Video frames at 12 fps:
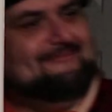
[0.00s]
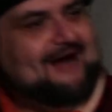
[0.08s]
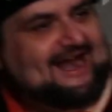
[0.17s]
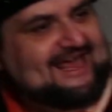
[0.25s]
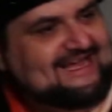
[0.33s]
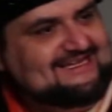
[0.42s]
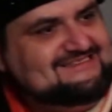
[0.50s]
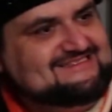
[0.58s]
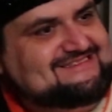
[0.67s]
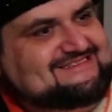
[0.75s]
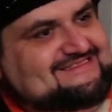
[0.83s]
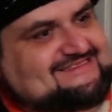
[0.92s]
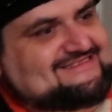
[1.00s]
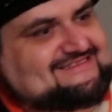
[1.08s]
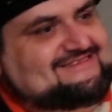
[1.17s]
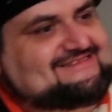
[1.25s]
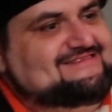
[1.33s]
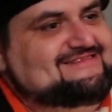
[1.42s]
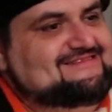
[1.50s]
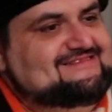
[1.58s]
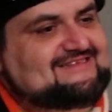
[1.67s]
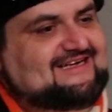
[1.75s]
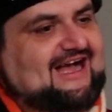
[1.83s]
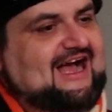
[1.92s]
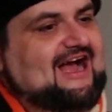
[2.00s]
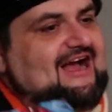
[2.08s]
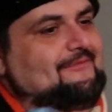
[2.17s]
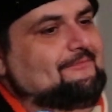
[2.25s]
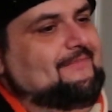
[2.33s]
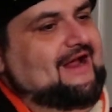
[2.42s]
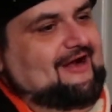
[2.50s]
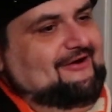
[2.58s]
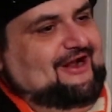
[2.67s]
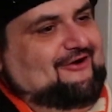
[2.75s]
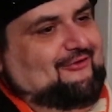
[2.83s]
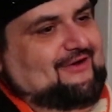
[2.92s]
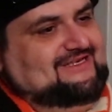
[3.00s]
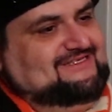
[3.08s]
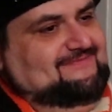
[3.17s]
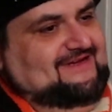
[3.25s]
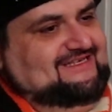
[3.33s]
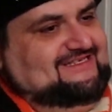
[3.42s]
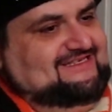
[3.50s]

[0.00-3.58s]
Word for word: Hey, buddy. Oh, hey, Tony. Merry Christmas.